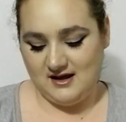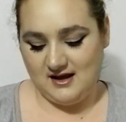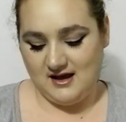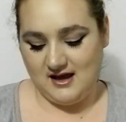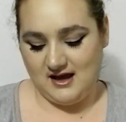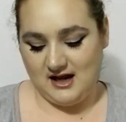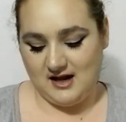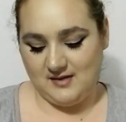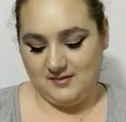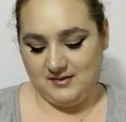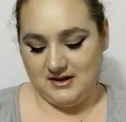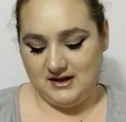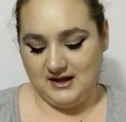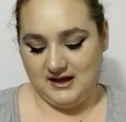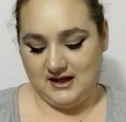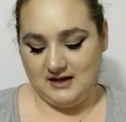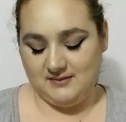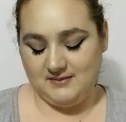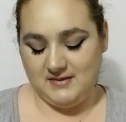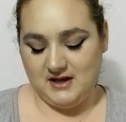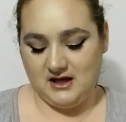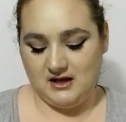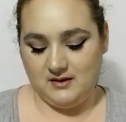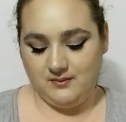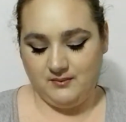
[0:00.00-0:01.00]
And I'm going to get a
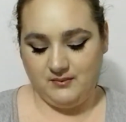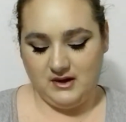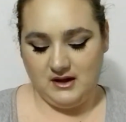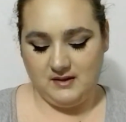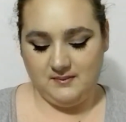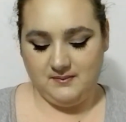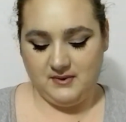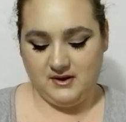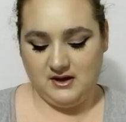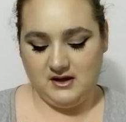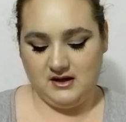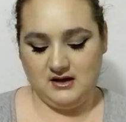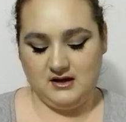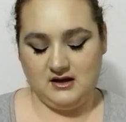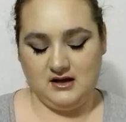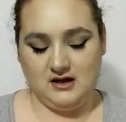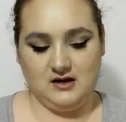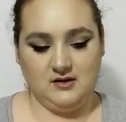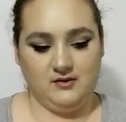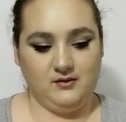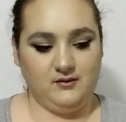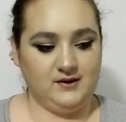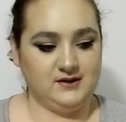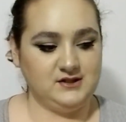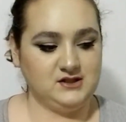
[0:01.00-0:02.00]
makeup wipe. I'm
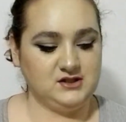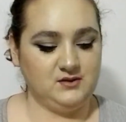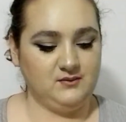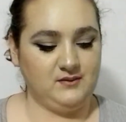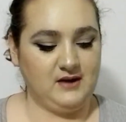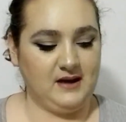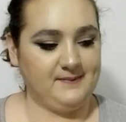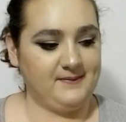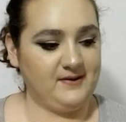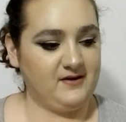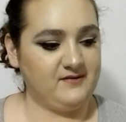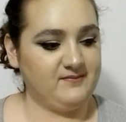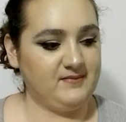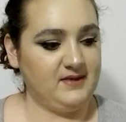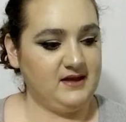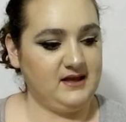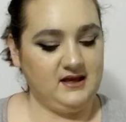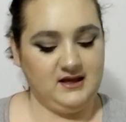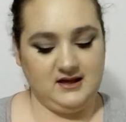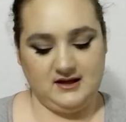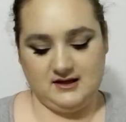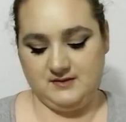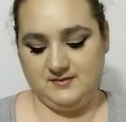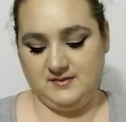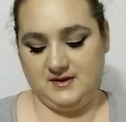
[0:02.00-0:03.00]
going to wipe off my
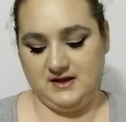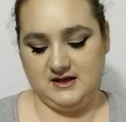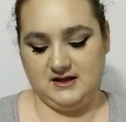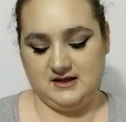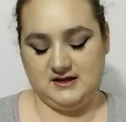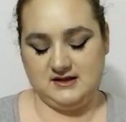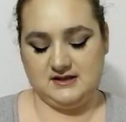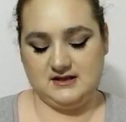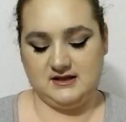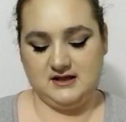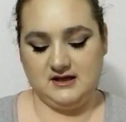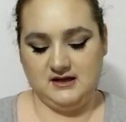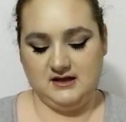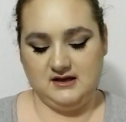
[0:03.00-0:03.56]
hand because